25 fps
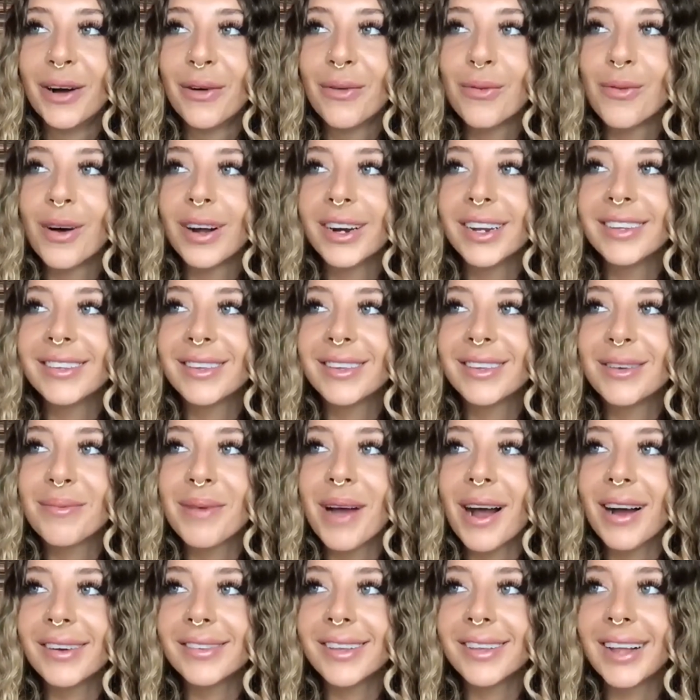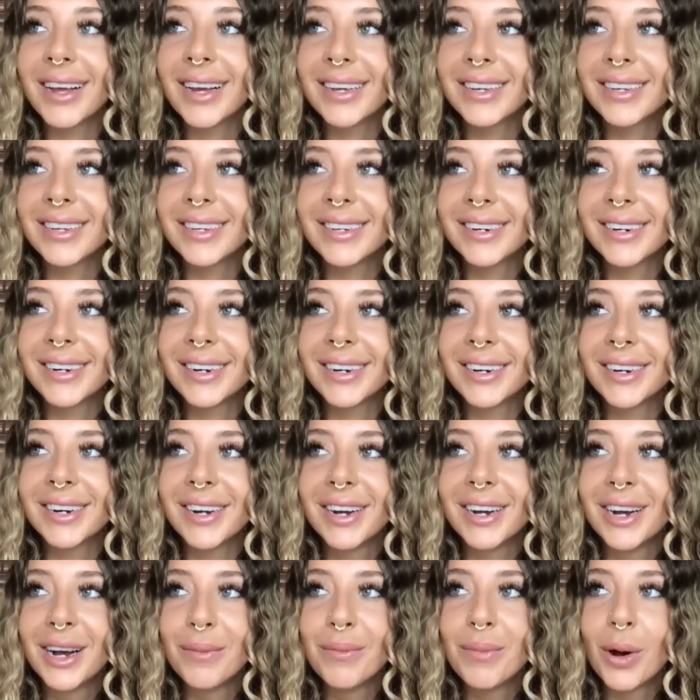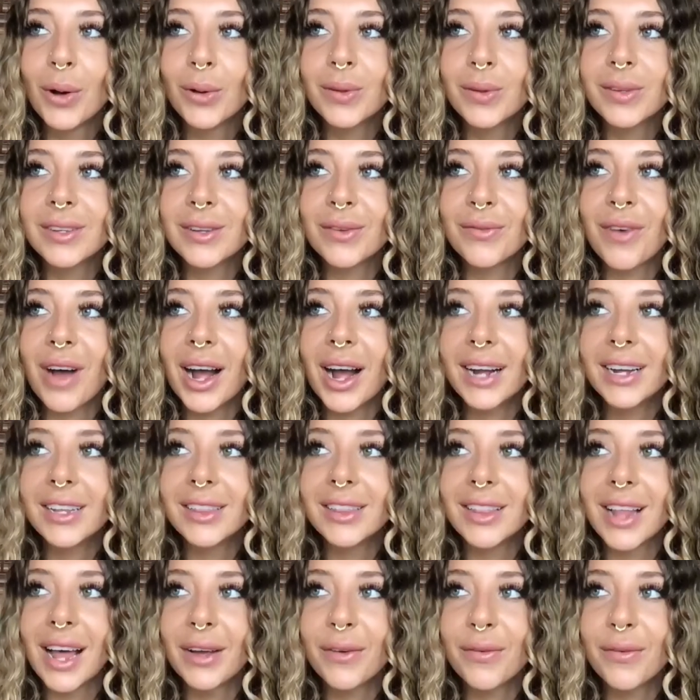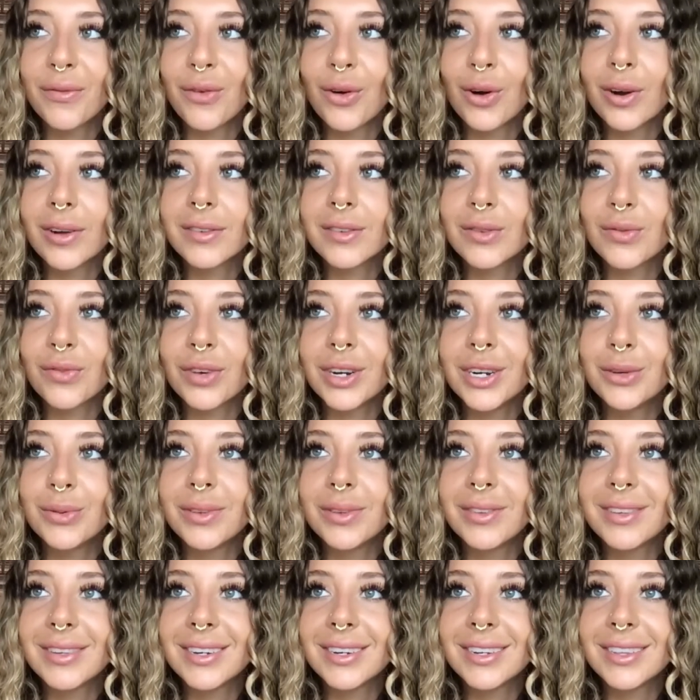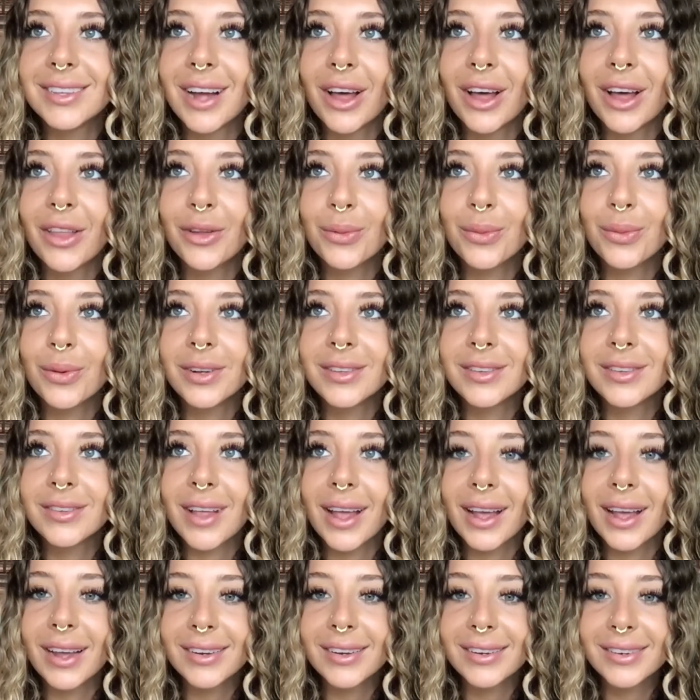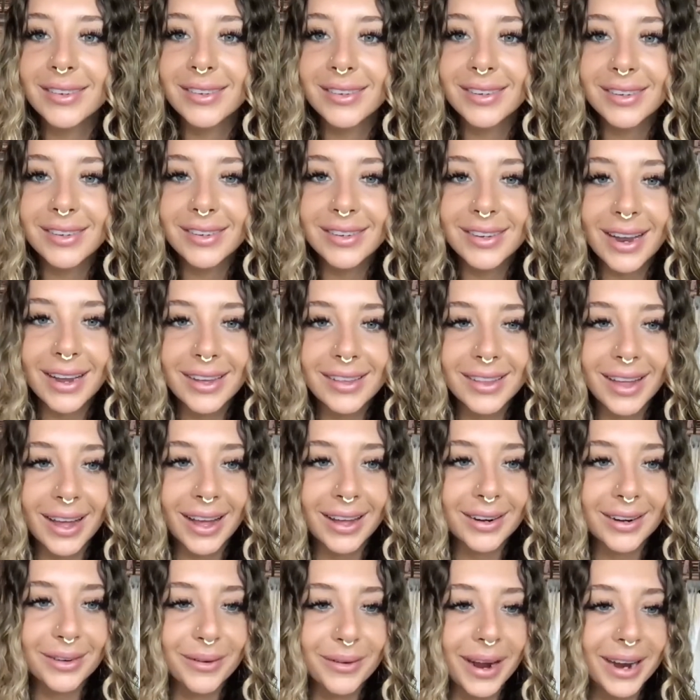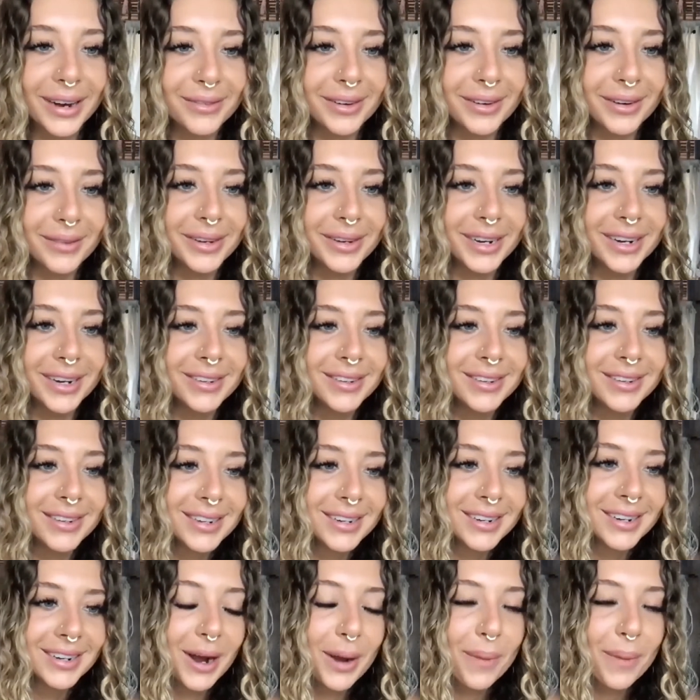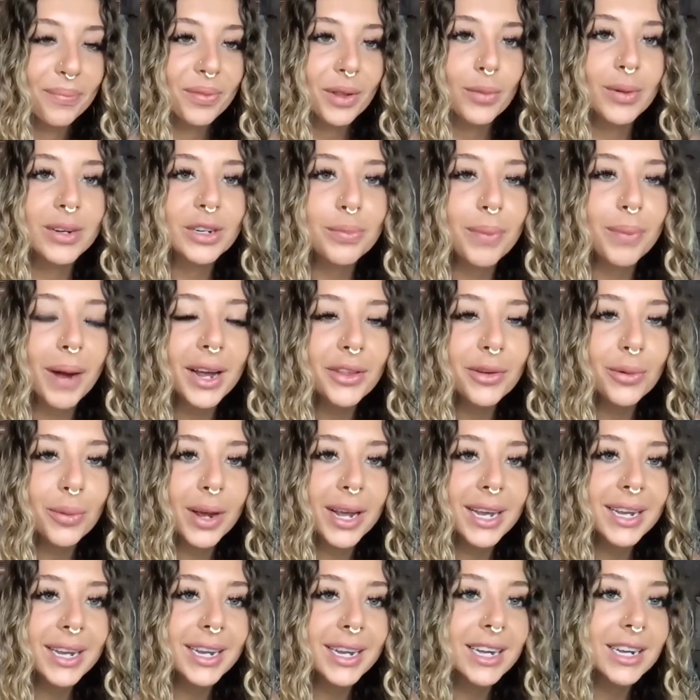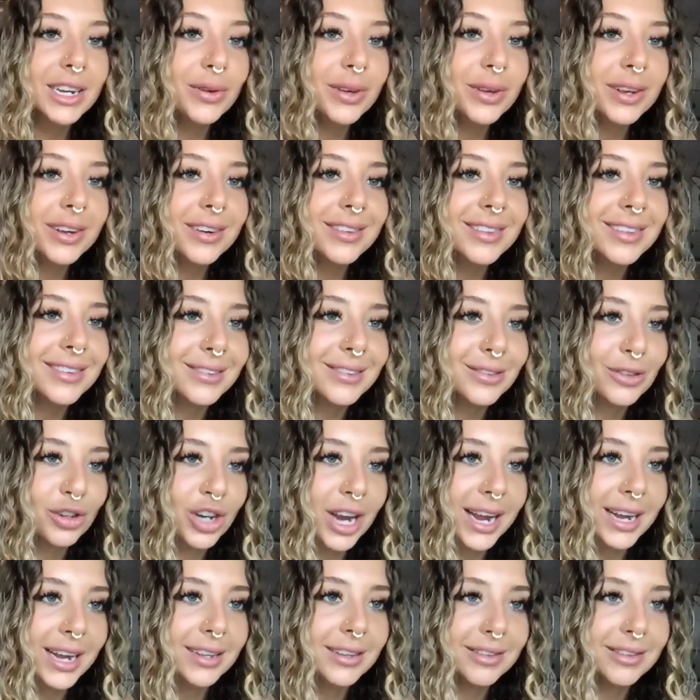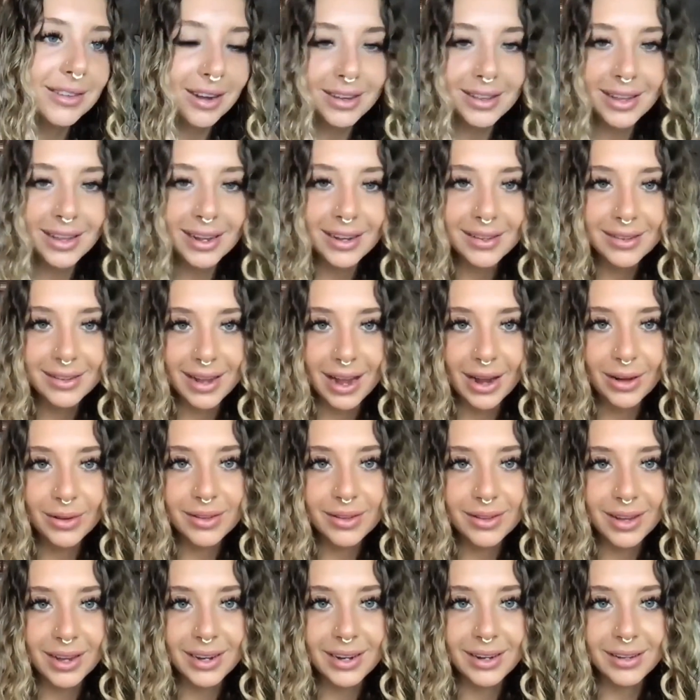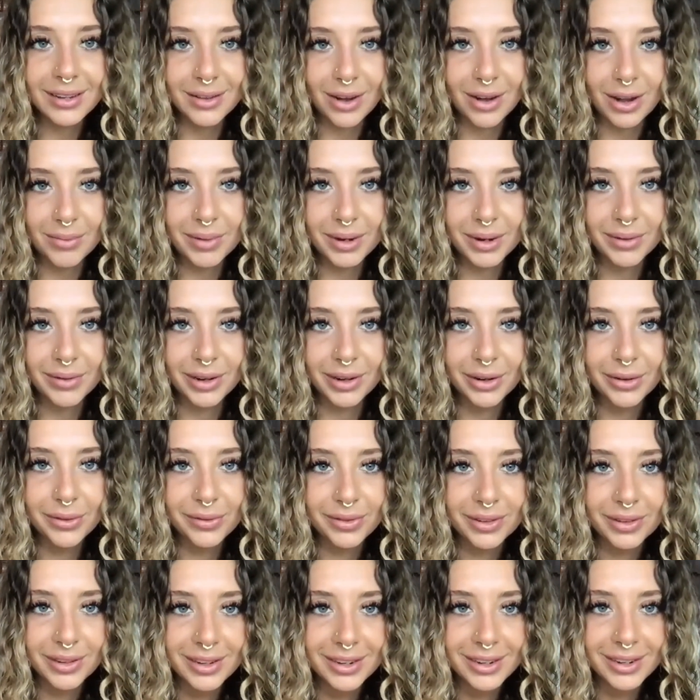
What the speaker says: One is about like your most divine life force frequency, and the other one's like to take that away from you. Which, by the way, can you hear this chainsaw that sounds like it's on my roof?